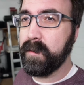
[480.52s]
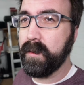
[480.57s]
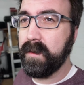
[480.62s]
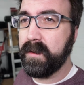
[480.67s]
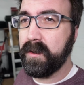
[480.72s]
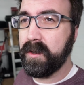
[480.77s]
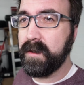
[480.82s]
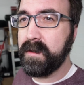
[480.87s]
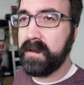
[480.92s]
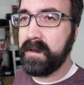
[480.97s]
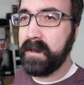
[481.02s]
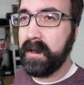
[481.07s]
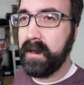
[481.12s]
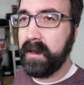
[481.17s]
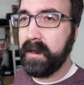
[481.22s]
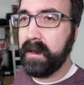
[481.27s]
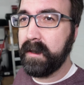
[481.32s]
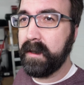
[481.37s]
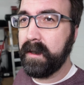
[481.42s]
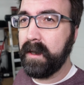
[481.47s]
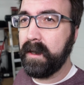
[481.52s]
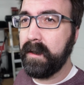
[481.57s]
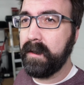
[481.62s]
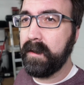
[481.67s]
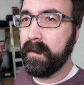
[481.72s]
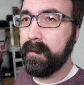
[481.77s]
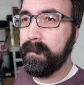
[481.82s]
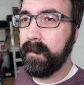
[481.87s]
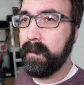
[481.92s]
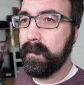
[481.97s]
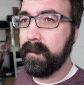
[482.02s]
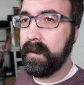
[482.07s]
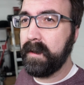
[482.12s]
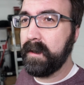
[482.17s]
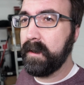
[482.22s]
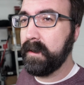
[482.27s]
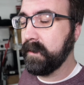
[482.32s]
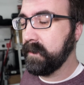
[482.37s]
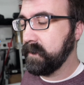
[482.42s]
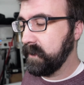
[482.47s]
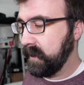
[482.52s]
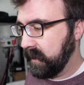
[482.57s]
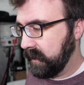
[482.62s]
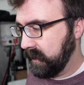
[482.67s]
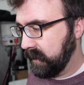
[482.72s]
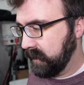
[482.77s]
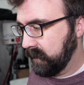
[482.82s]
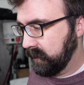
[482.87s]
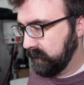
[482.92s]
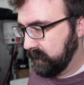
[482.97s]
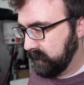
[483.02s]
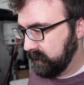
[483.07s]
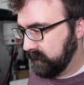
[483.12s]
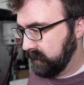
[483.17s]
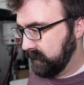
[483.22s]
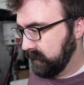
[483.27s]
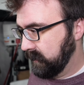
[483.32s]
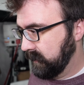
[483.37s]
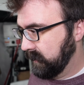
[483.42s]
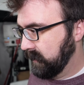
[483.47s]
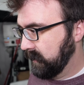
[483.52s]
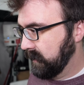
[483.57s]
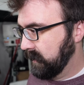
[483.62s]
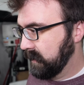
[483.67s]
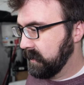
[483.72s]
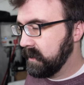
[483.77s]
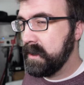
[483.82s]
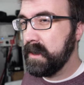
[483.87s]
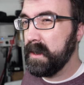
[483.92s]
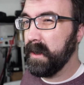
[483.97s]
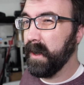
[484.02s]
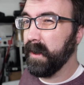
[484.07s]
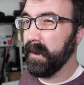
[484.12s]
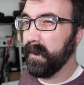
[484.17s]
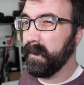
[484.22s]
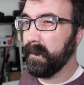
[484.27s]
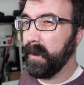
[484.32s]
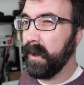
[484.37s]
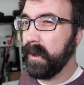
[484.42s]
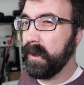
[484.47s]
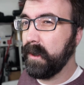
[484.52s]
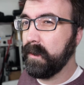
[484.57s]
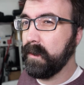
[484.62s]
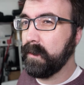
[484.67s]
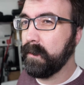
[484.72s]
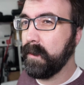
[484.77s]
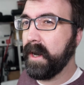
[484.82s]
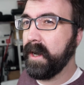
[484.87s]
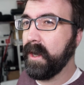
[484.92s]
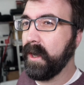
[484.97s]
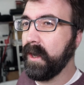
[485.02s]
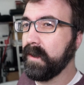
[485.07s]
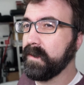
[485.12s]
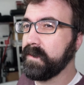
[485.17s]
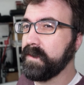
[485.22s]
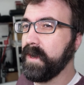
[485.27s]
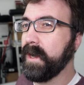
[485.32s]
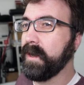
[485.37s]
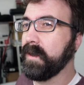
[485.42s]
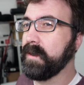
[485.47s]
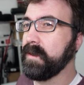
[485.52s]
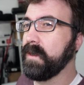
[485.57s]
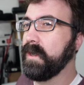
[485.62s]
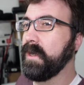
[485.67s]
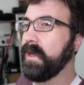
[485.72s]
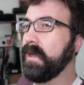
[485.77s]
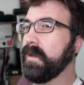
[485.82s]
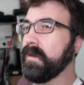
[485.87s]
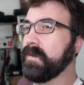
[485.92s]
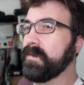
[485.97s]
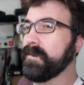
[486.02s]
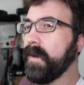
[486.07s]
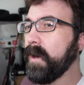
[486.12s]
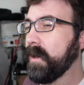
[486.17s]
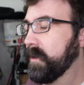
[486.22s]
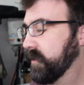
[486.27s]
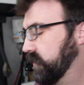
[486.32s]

with just cutting a few things and not threading the right hand side in as far.